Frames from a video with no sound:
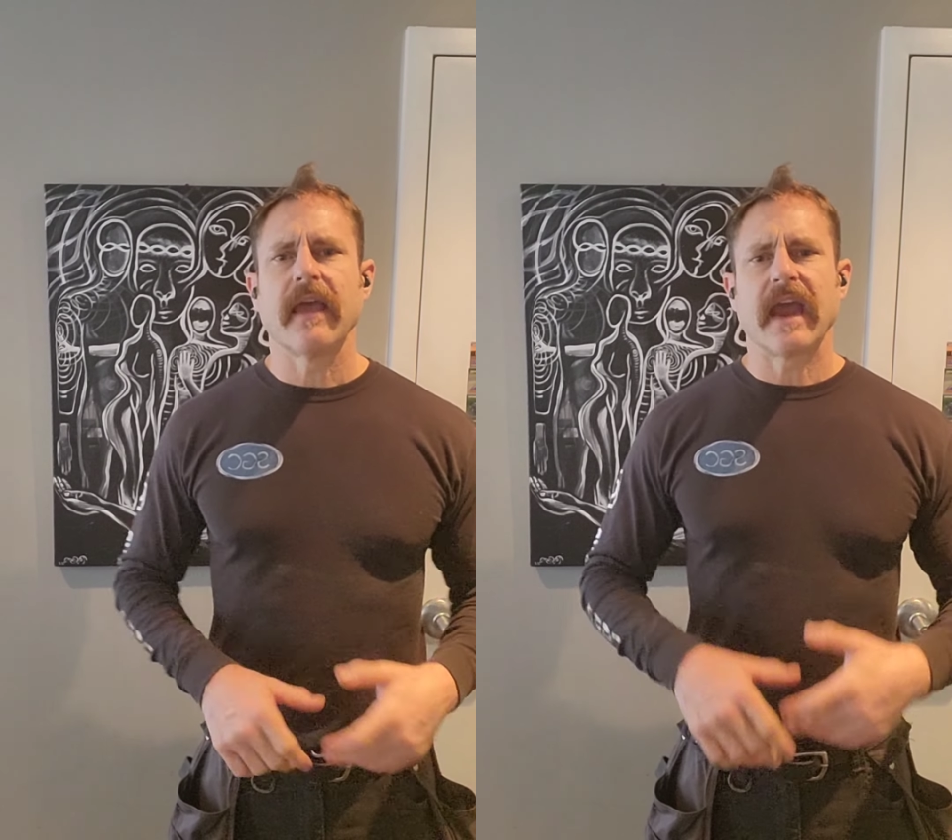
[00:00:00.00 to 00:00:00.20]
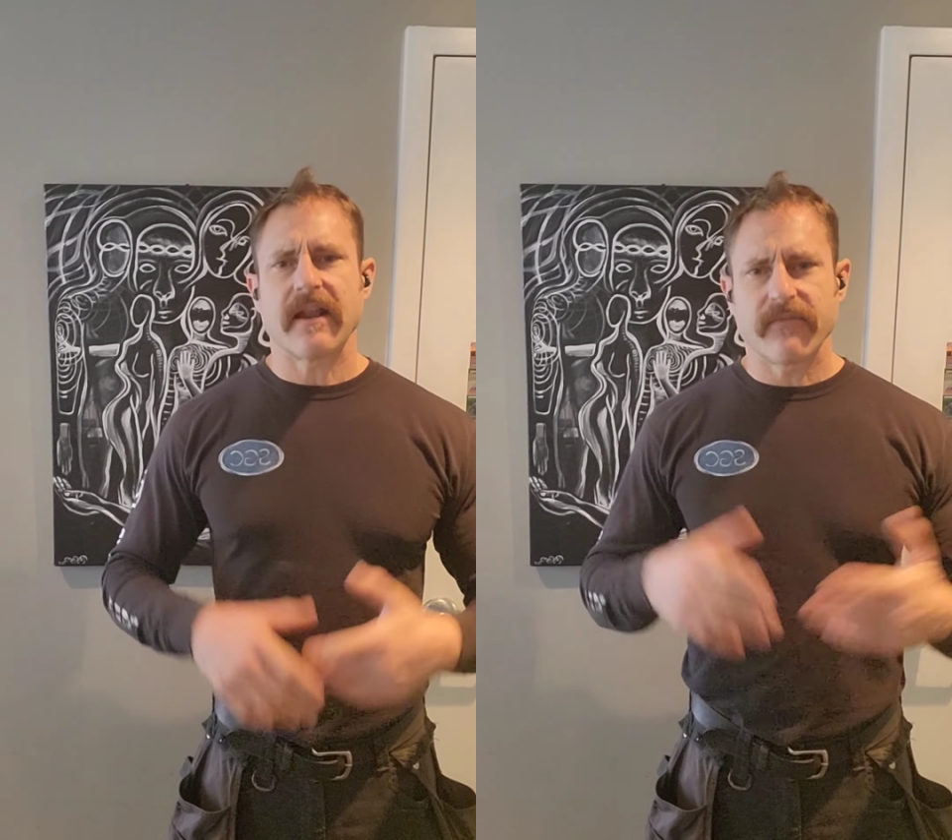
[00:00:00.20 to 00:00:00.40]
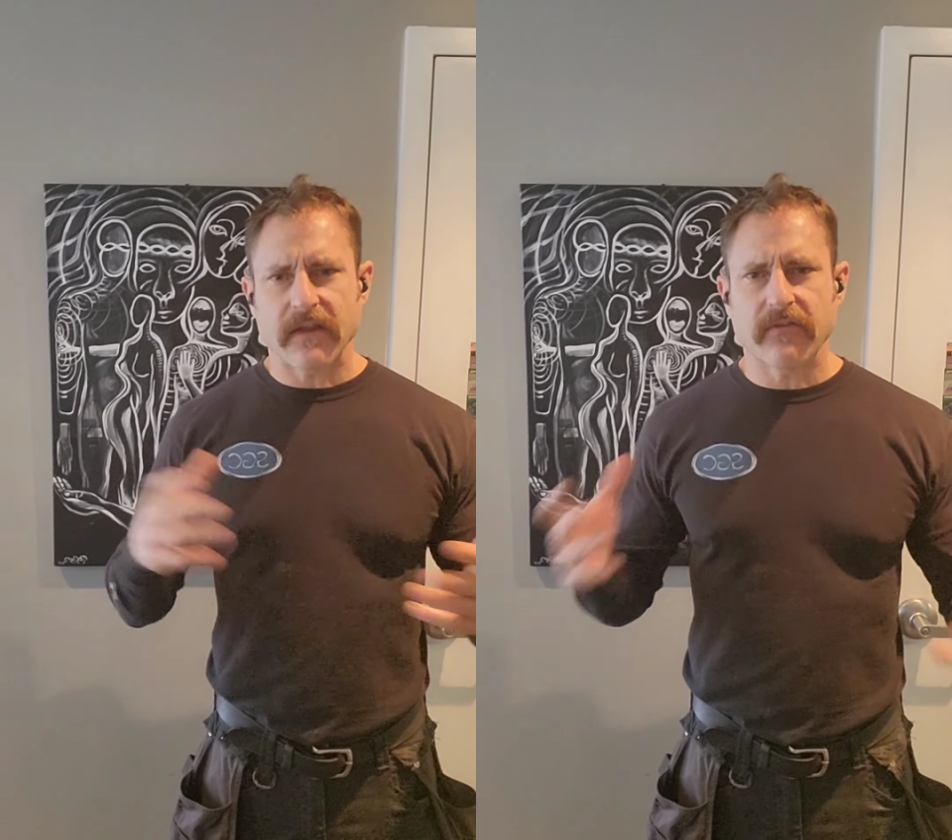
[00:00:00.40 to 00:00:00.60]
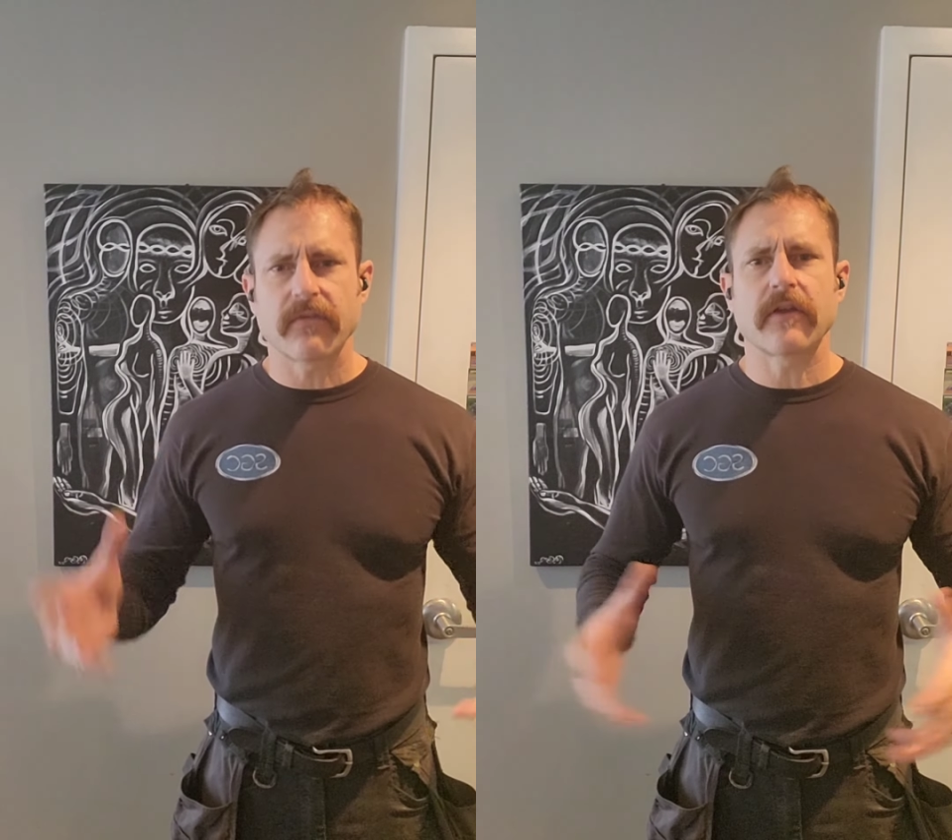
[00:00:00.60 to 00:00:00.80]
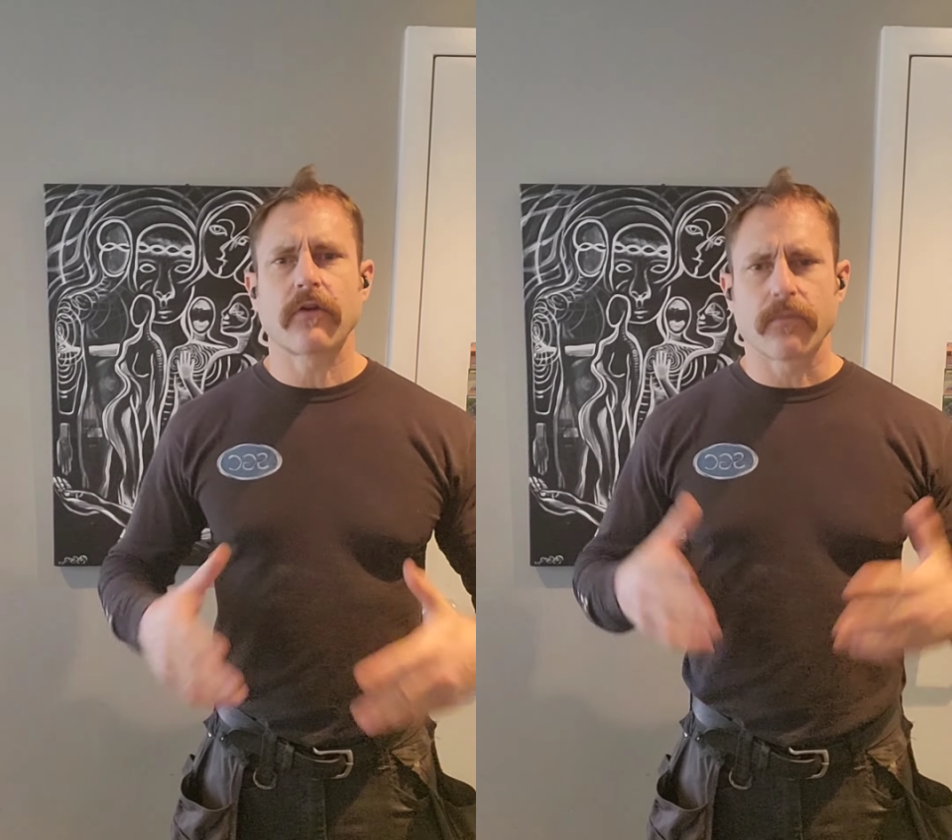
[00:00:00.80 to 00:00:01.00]
and
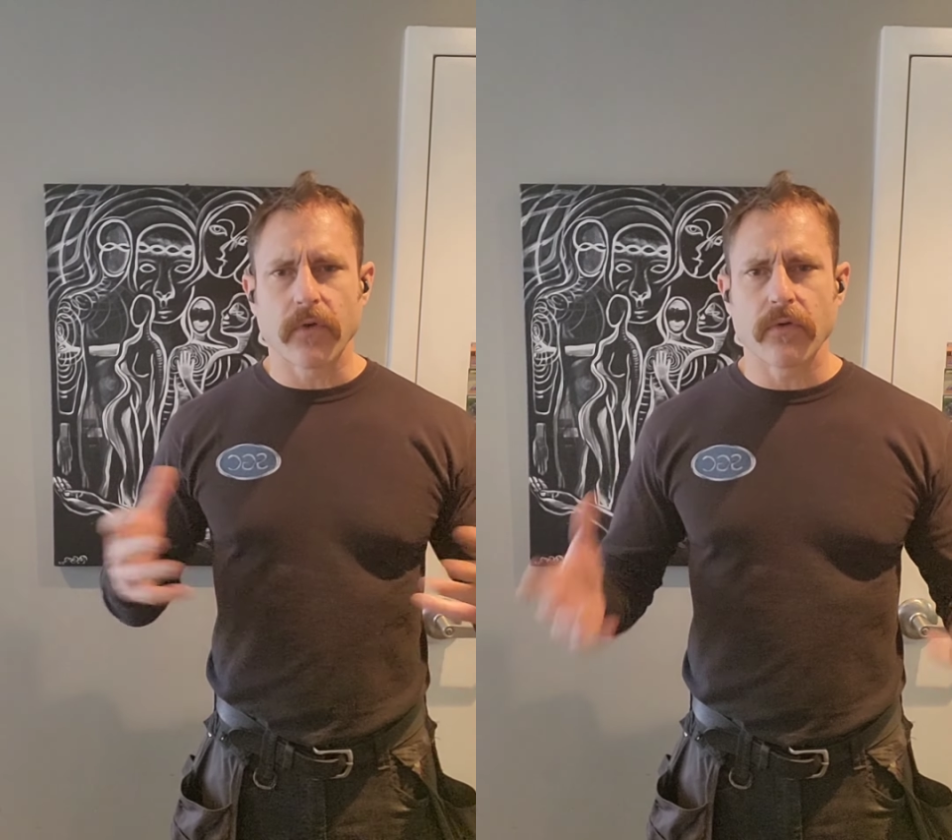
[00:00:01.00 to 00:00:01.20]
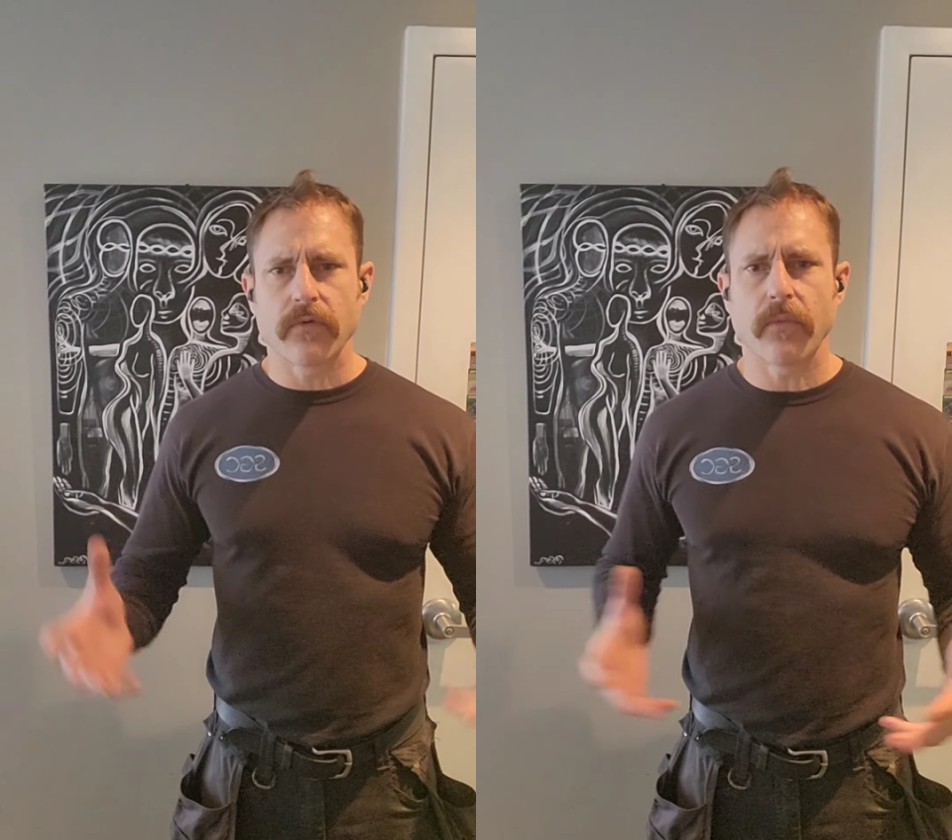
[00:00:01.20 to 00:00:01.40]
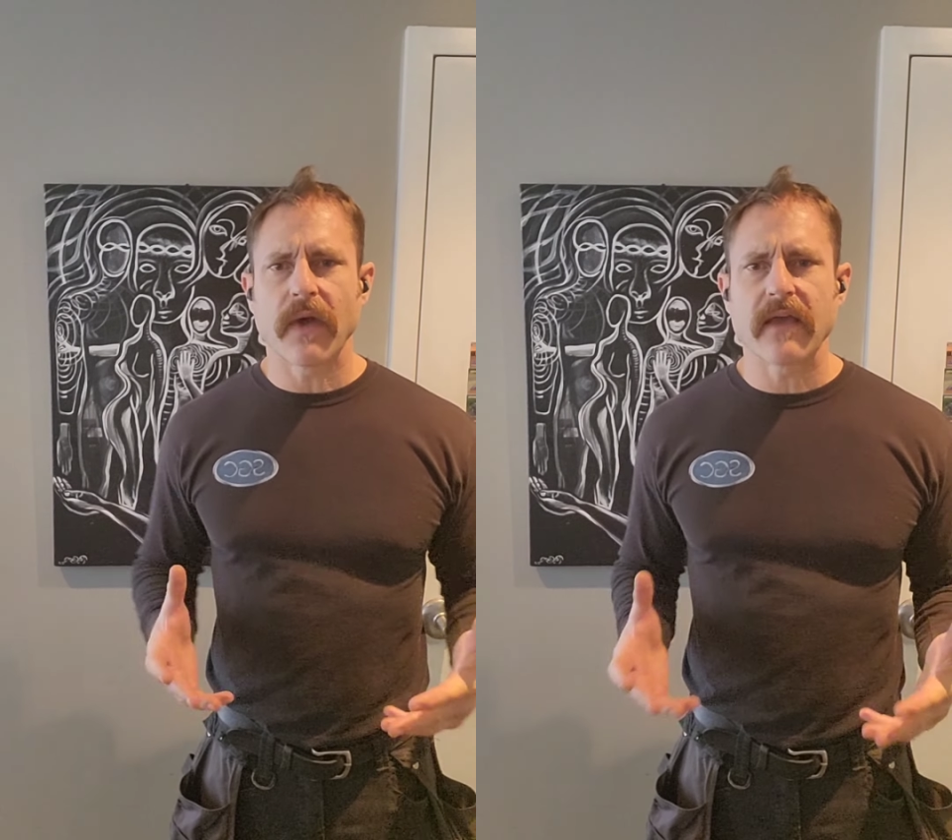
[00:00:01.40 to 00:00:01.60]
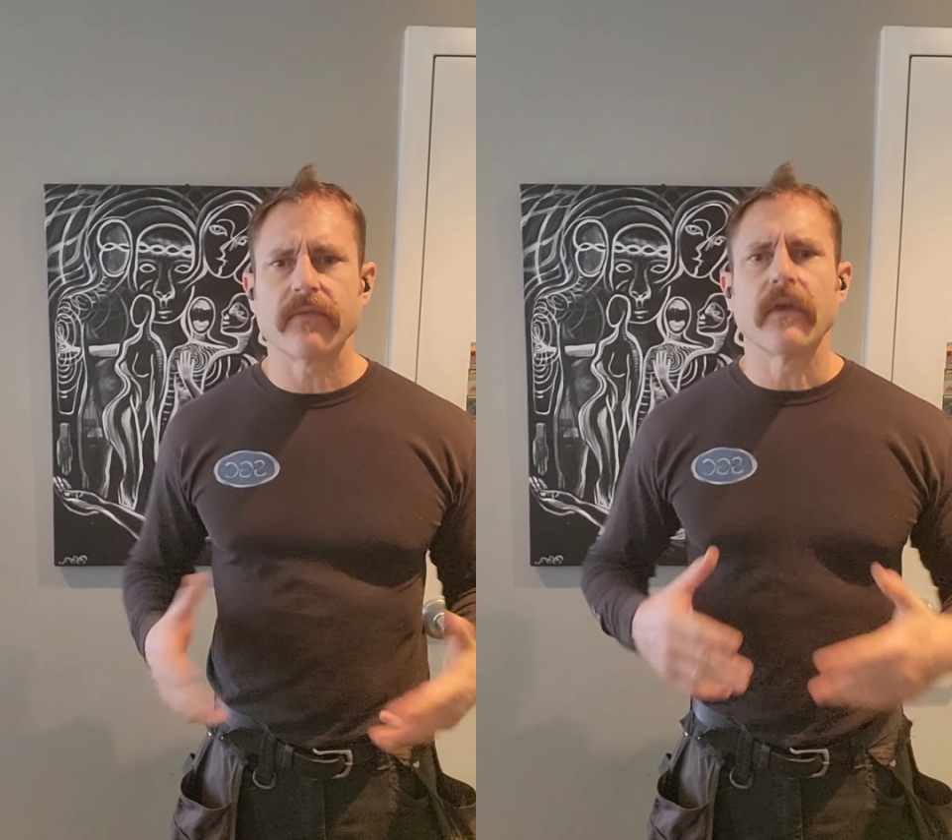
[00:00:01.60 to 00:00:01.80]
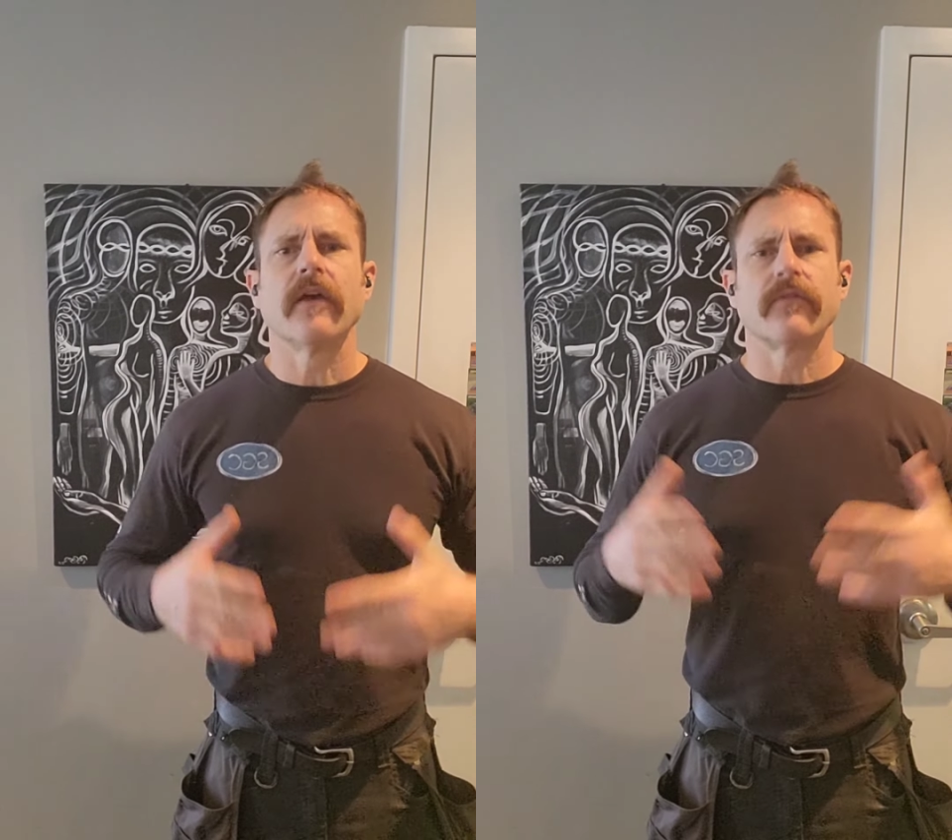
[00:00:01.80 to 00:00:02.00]
eventually corrode away